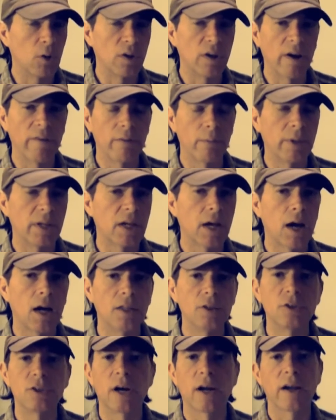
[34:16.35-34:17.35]
government
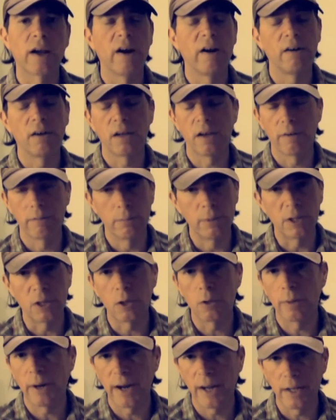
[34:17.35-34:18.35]
contract, government
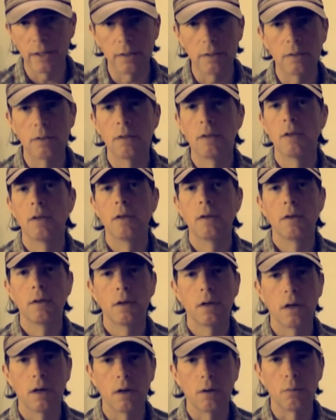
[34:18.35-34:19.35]
grant
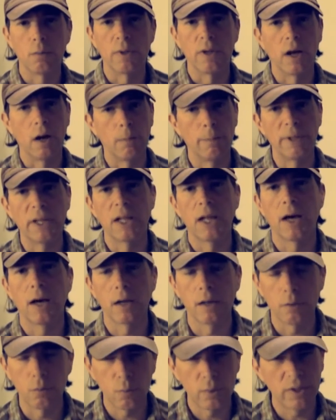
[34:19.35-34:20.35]
would help a
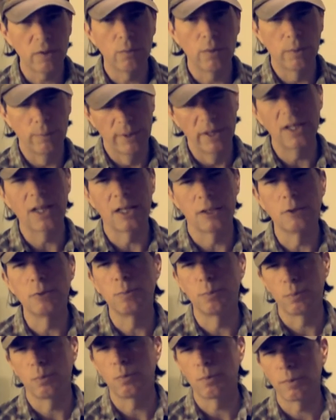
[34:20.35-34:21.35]
lot. We realize
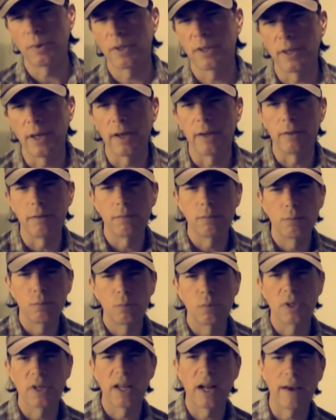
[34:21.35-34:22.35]
that
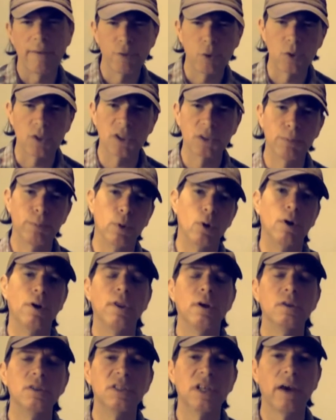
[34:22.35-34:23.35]
we're going to have to explore
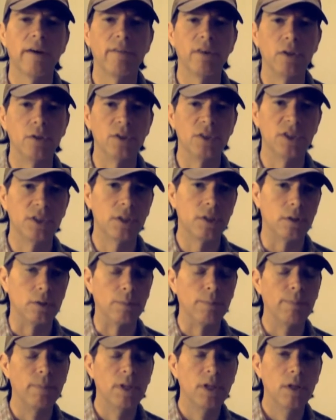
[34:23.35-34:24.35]
those avenues too.
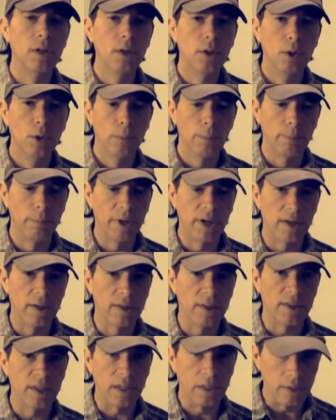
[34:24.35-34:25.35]

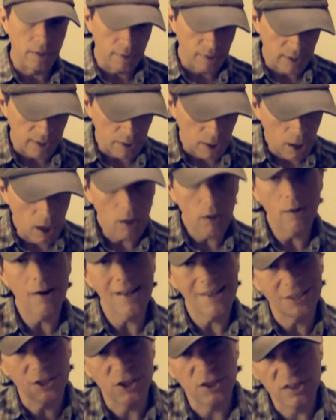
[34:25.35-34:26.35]
But the heart
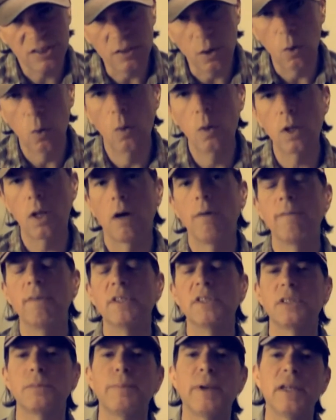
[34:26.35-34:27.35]
and soul of
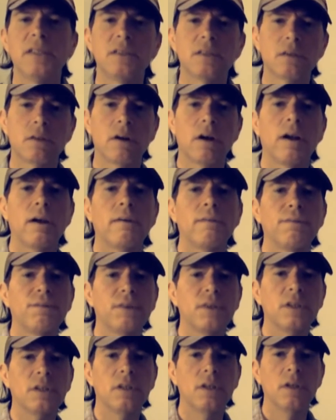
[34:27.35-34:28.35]
the
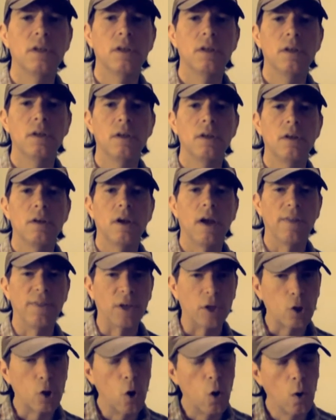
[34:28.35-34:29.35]
spacecraft and
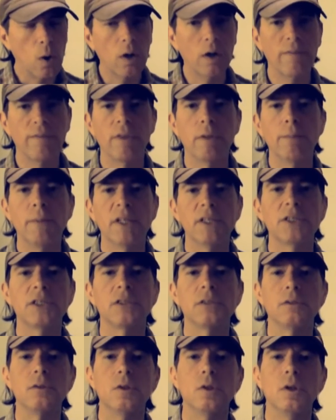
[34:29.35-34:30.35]
the core of the
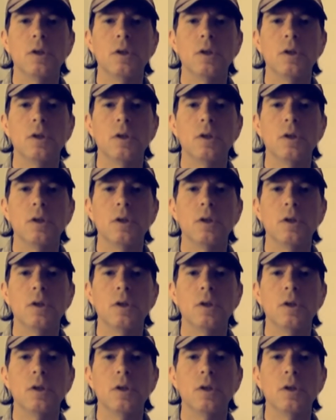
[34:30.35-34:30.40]
mission